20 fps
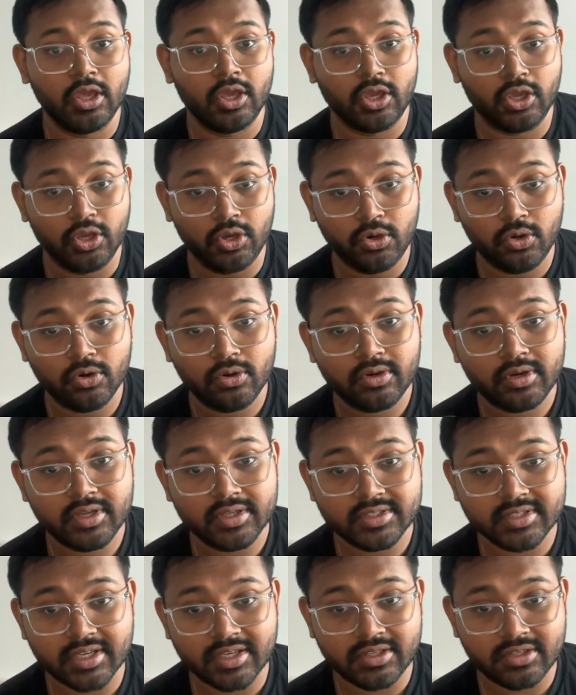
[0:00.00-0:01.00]
You don't
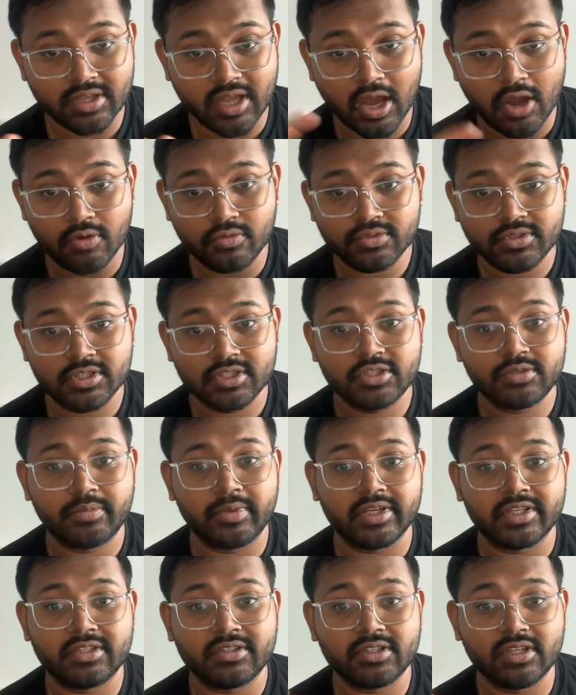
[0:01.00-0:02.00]
design houses
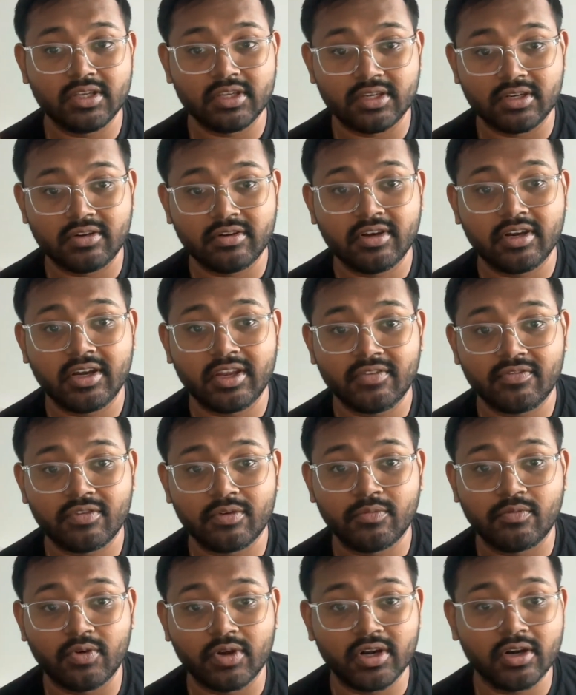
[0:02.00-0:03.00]
by iterating
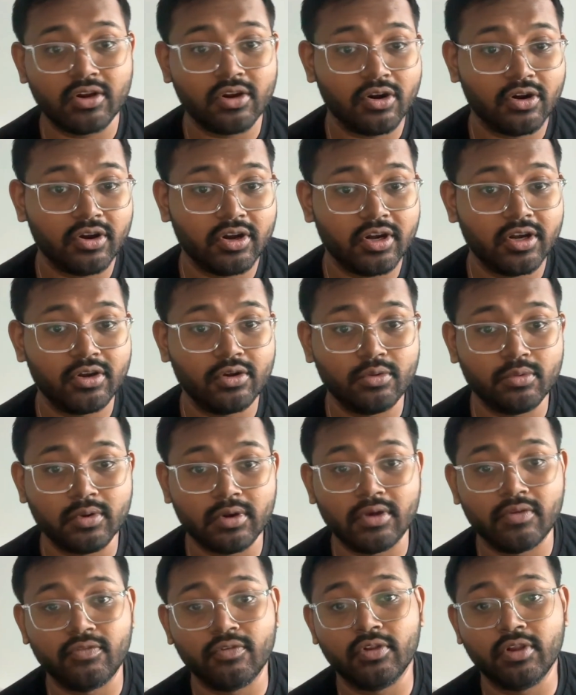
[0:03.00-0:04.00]
from one corner to
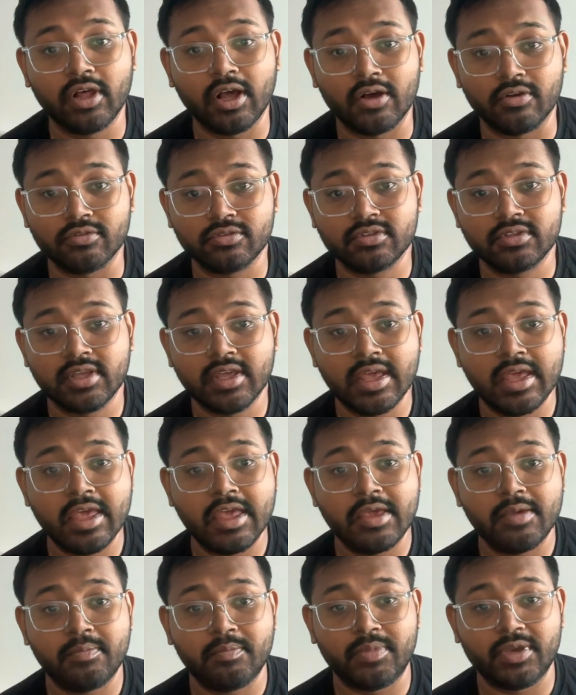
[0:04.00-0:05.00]
a full house
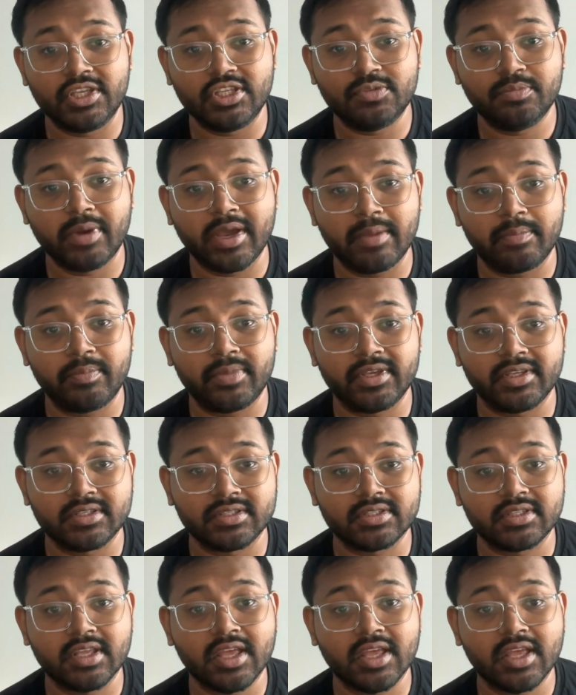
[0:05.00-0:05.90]
piece by piece.